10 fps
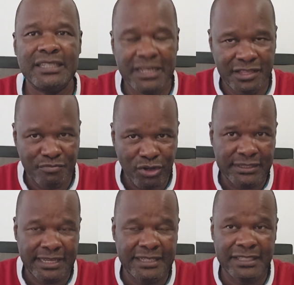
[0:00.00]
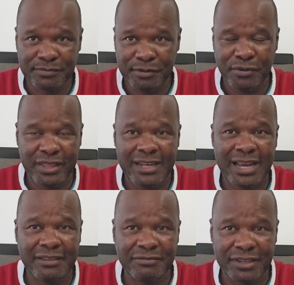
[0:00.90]
In the most cases, people that
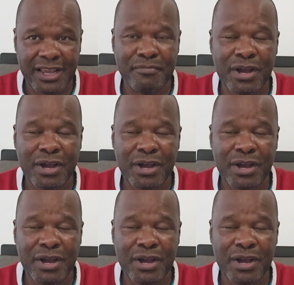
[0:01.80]
I've come